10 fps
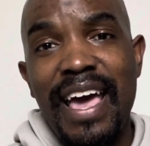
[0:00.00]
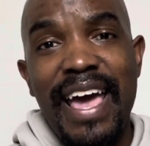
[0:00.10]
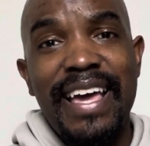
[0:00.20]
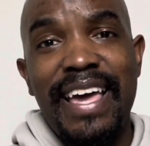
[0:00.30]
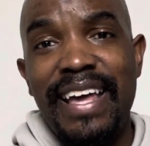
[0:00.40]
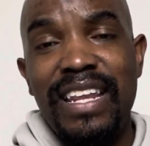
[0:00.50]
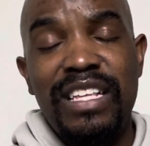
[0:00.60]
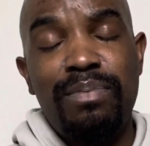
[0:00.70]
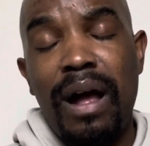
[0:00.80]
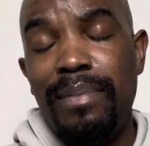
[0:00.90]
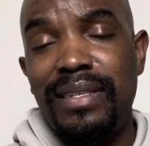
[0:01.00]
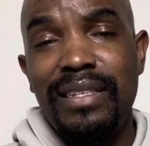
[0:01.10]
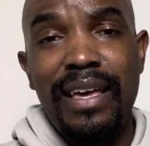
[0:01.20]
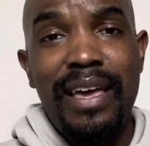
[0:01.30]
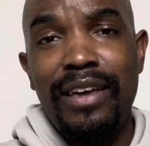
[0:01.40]
And Kandi is probably
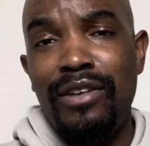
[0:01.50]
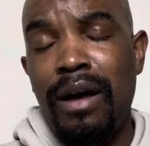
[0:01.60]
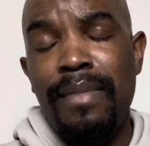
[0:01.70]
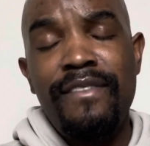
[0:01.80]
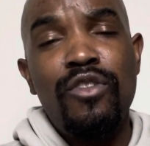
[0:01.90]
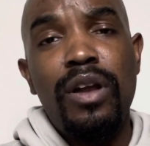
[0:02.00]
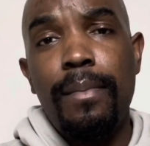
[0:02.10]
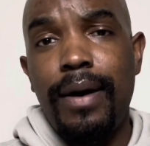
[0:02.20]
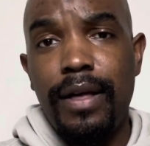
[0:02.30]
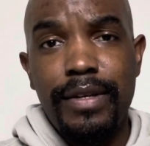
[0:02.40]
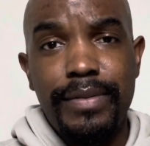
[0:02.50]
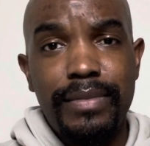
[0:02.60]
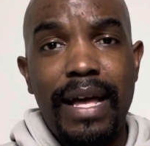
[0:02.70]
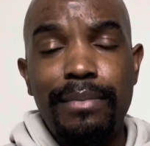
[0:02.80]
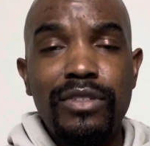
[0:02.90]
saying, you know, I'm not even going to bother.
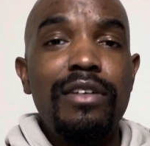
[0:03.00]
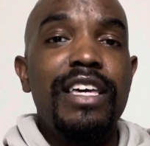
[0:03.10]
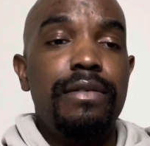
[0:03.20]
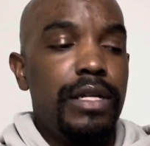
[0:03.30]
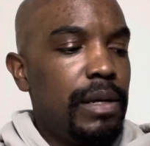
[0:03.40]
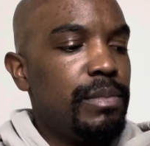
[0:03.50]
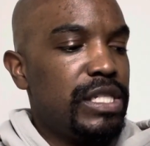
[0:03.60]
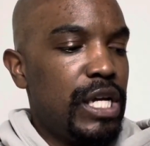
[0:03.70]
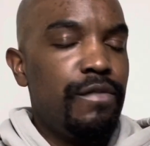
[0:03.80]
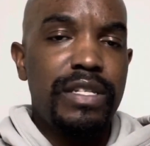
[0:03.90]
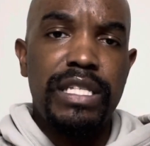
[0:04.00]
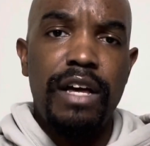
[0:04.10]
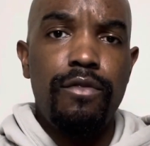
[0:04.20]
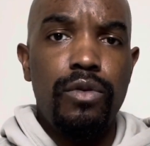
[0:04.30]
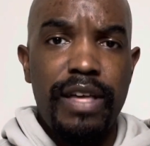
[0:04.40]
I'm just going to give her some surface
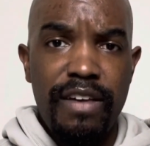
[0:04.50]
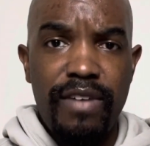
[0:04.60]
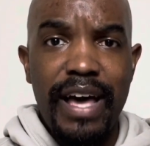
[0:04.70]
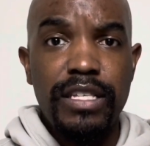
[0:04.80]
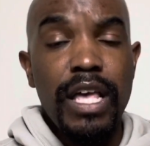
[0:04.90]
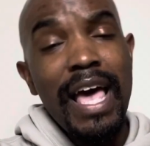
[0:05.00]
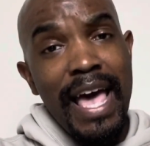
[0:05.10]
level advice.